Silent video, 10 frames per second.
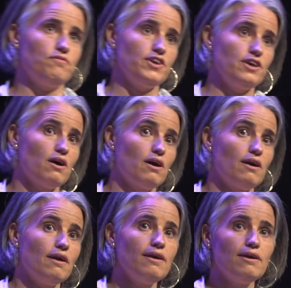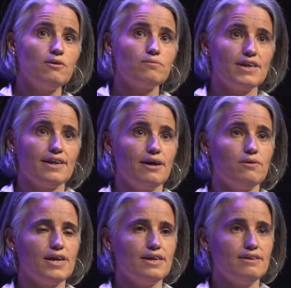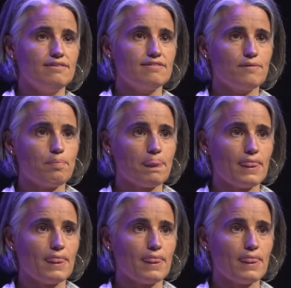VR right now is,